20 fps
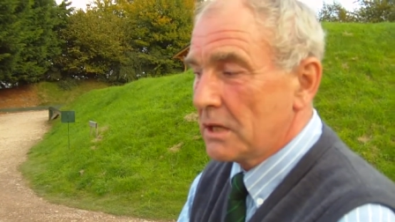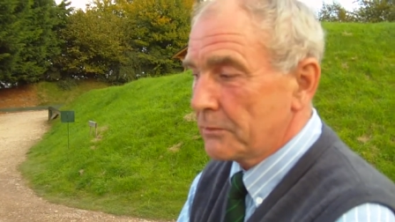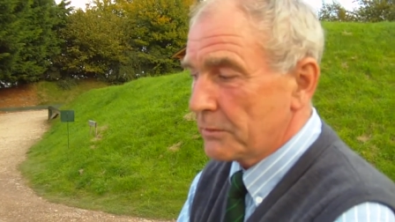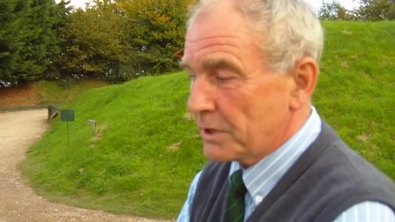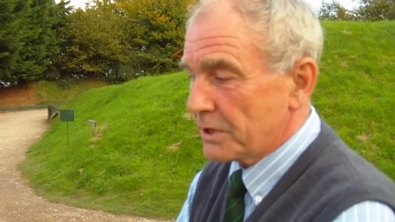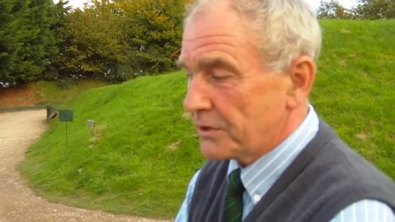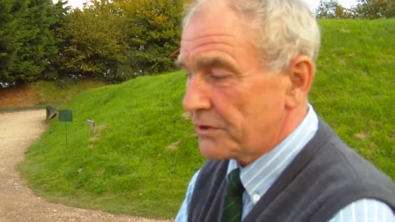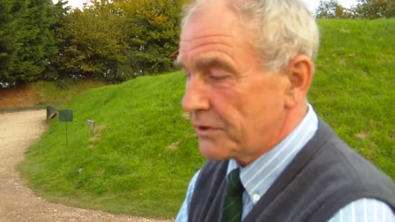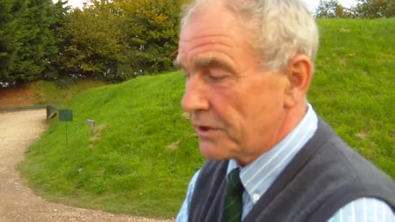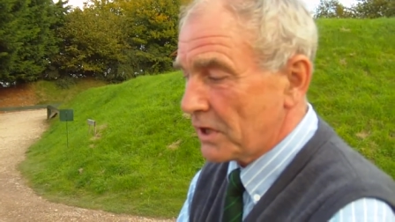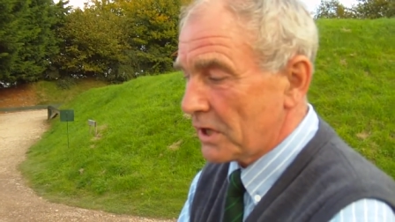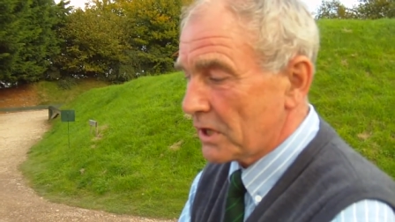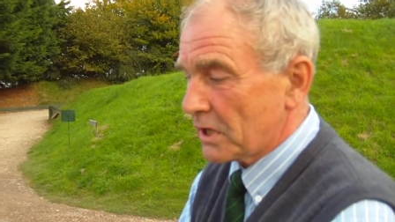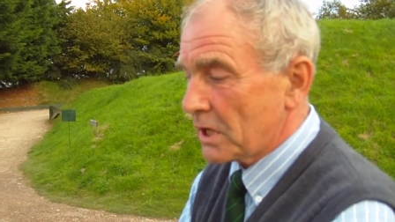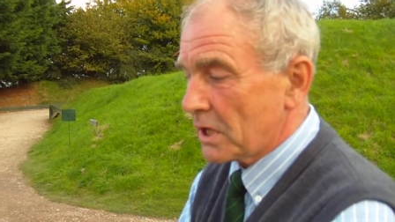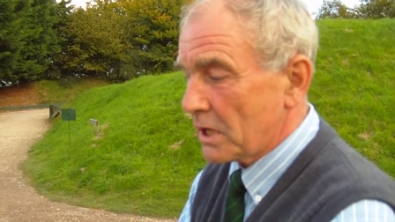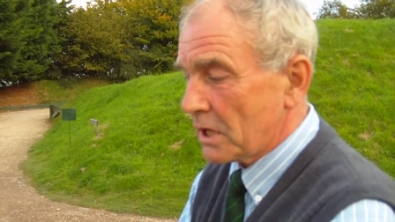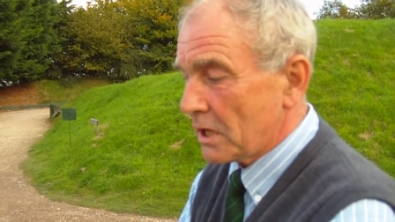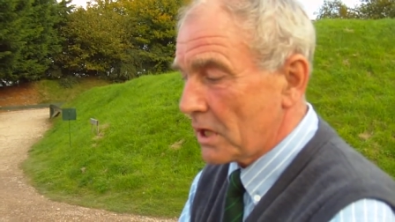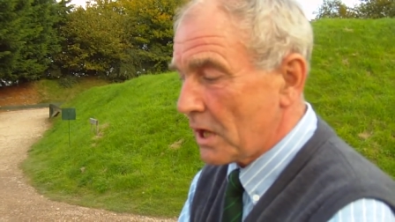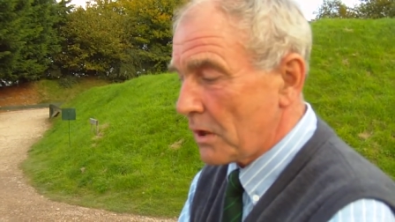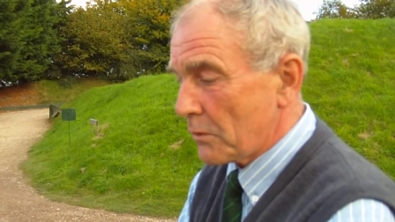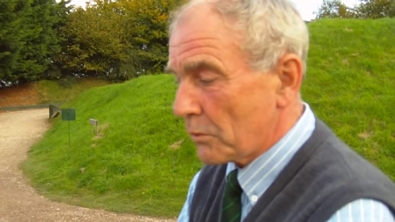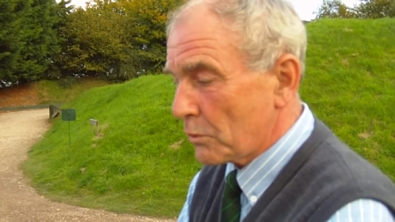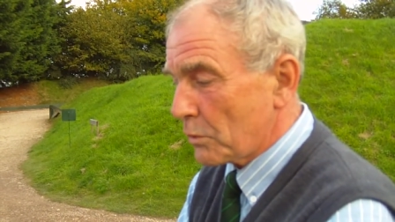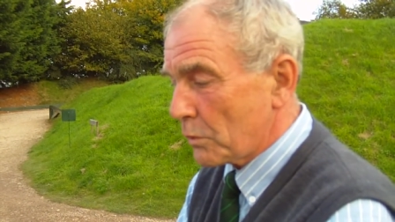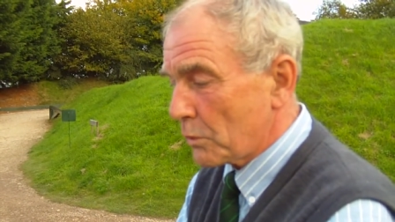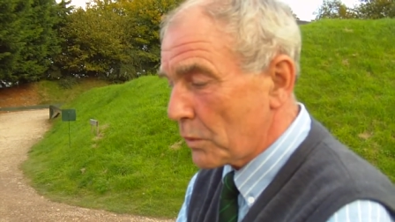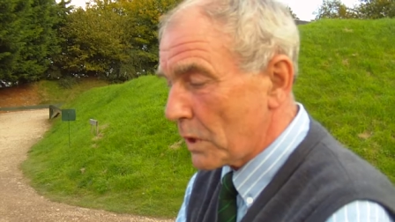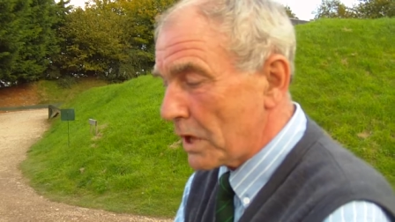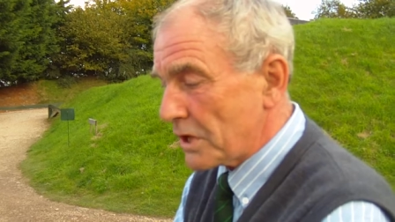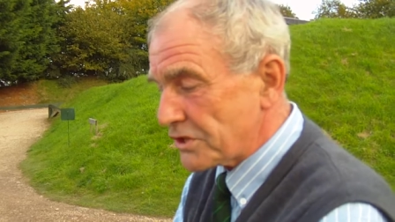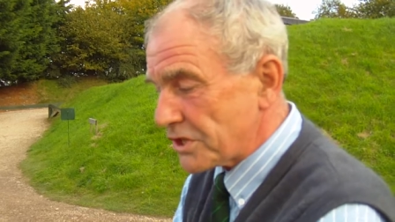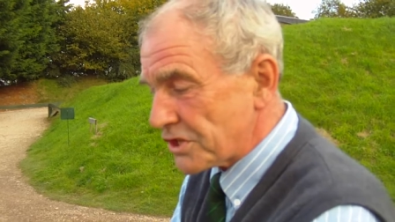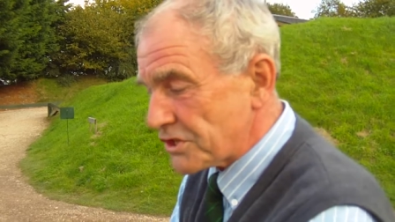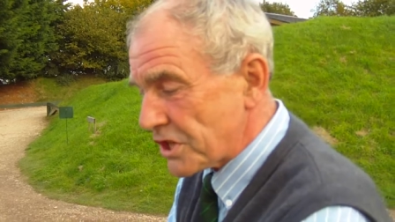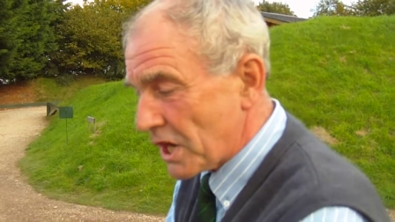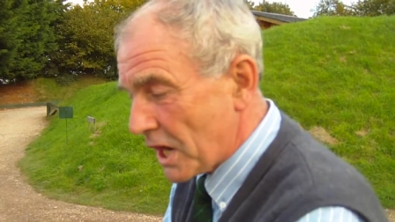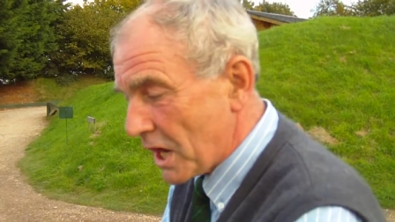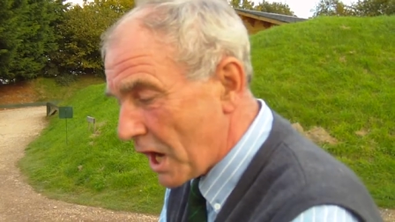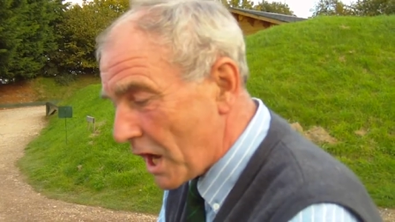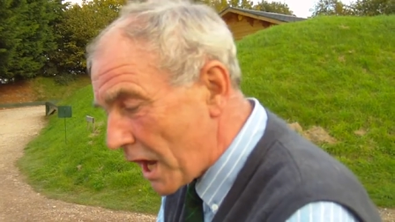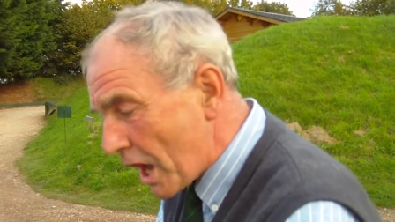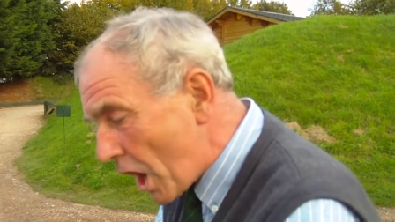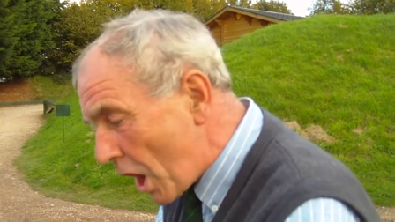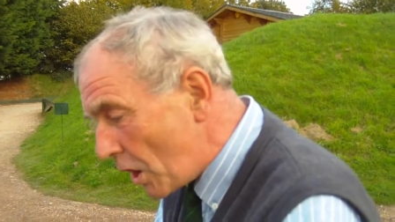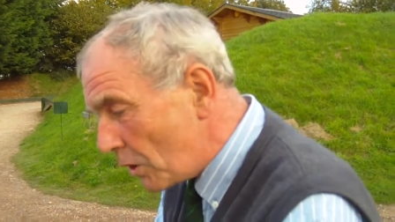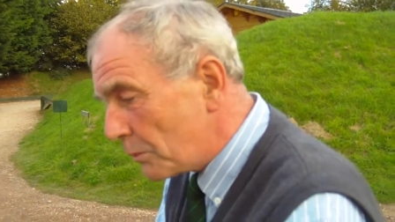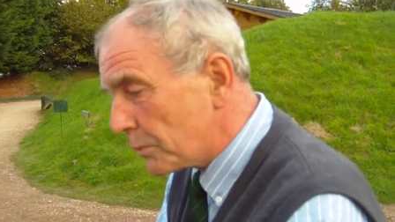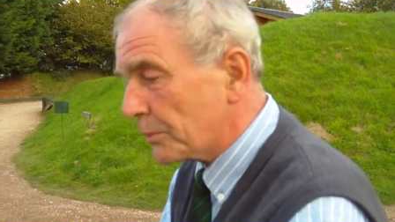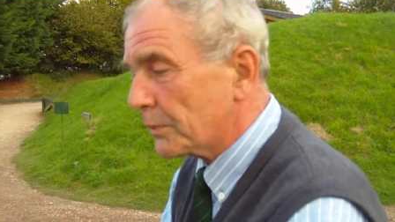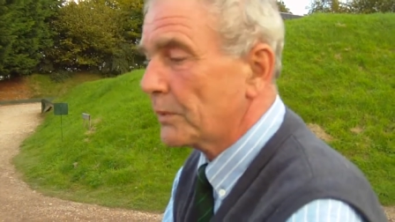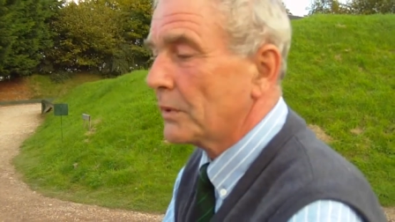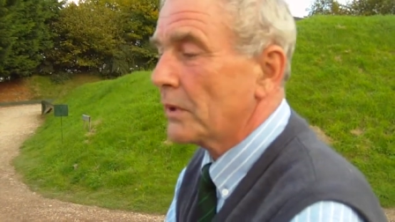But, excellent. Uh, yeah, that's, that's good. As I say, I hope